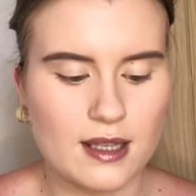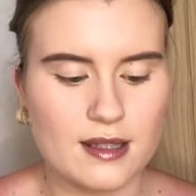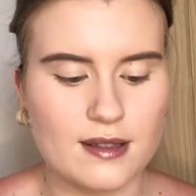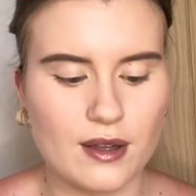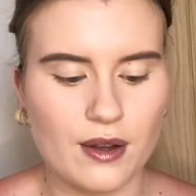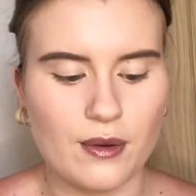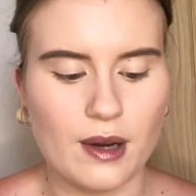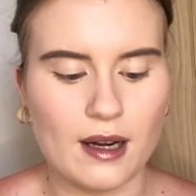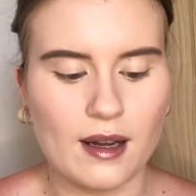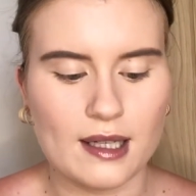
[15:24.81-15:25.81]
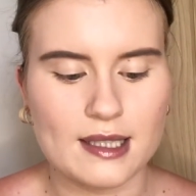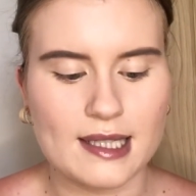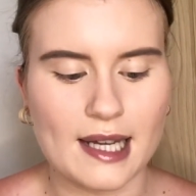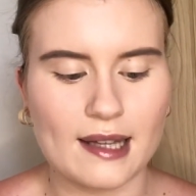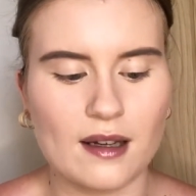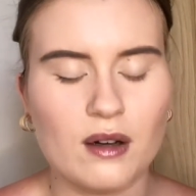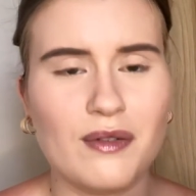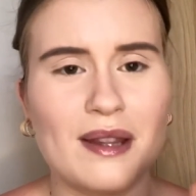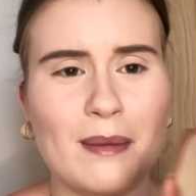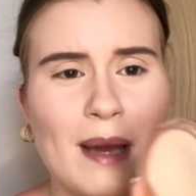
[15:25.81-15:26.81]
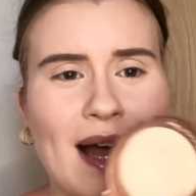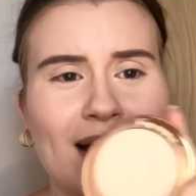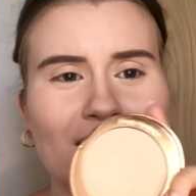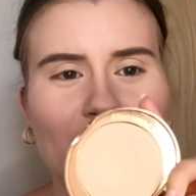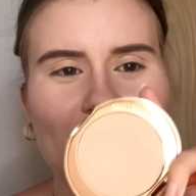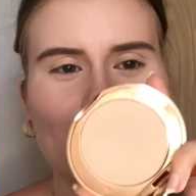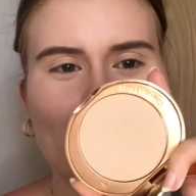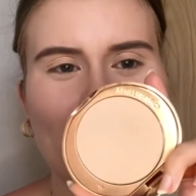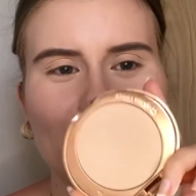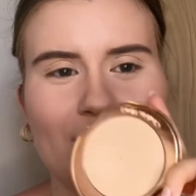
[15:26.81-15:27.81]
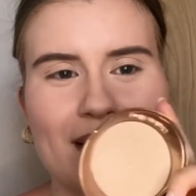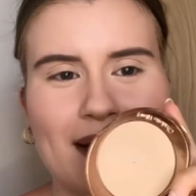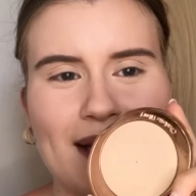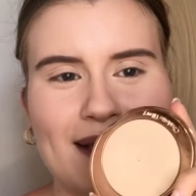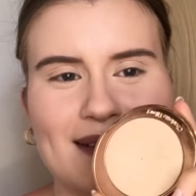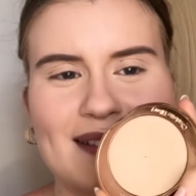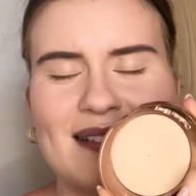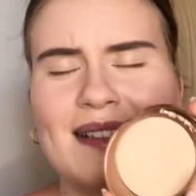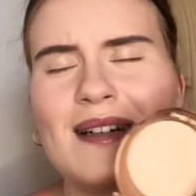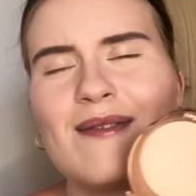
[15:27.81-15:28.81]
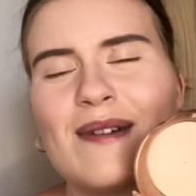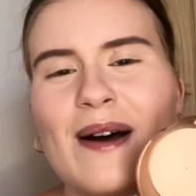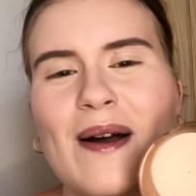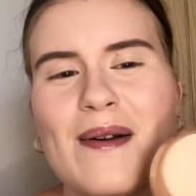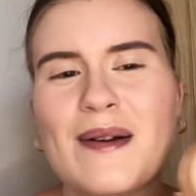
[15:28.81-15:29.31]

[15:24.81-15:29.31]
So I like to take that off. Hit the pan. I've hit the pan already. Oh no.